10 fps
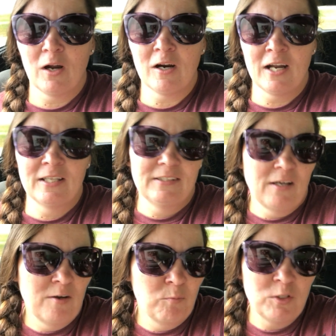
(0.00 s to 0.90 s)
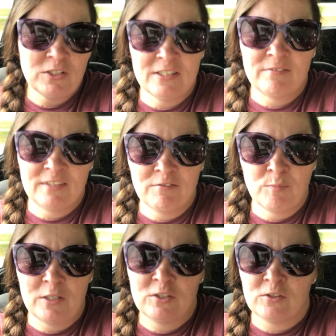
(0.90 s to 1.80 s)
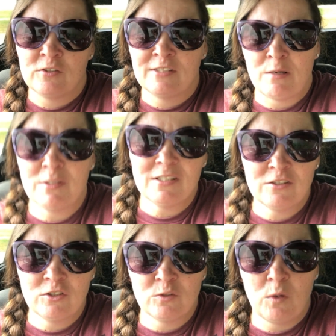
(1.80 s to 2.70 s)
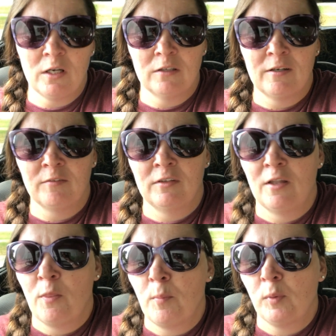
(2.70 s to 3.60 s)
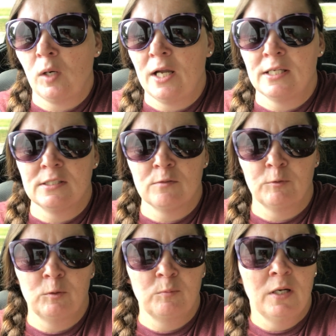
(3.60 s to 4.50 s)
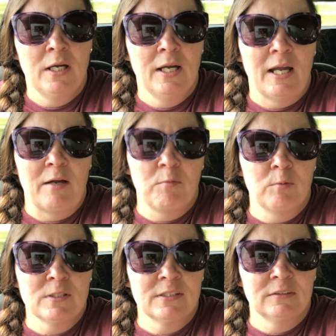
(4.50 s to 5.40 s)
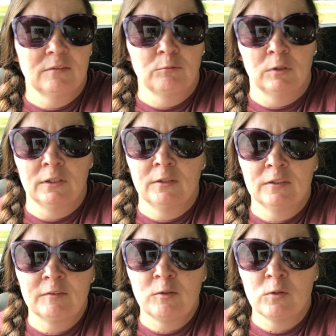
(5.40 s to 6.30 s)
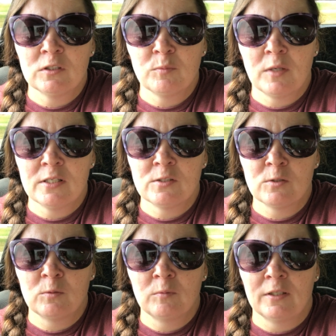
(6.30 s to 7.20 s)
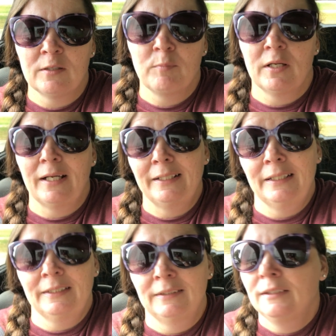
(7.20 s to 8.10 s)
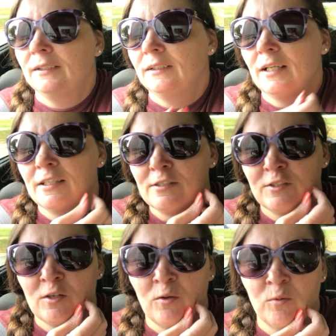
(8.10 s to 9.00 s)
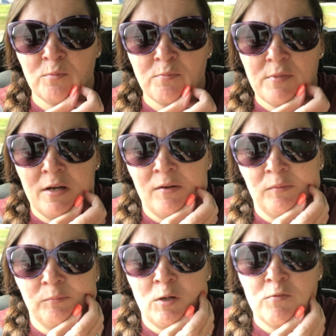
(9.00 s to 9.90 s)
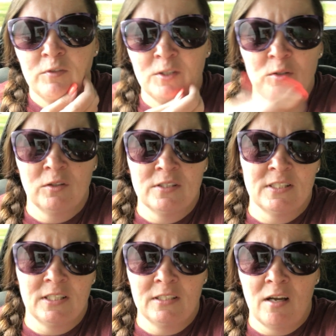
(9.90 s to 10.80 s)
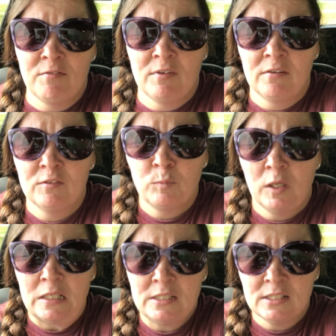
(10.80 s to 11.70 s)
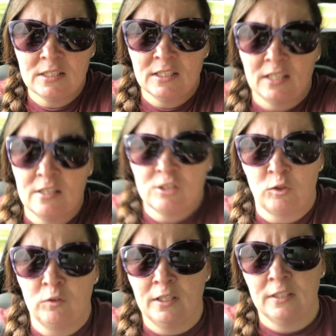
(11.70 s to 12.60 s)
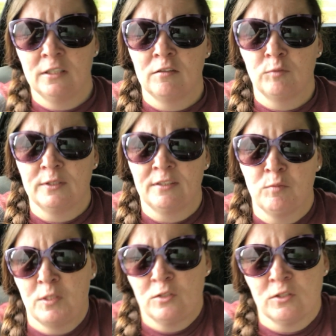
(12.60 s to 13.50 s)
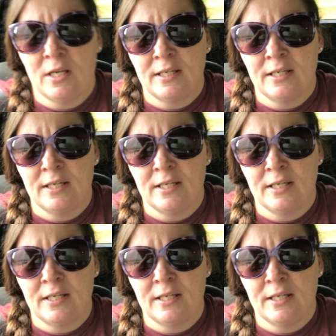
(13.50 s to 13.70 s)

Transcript: All right, um, we just left Dave and Buster's. That was us just walking around the prize room. I wasn't really going to record the prize room, but I did. And so um, hopefully you could see enough of the prizes to get a general idea of what Dave & Buster's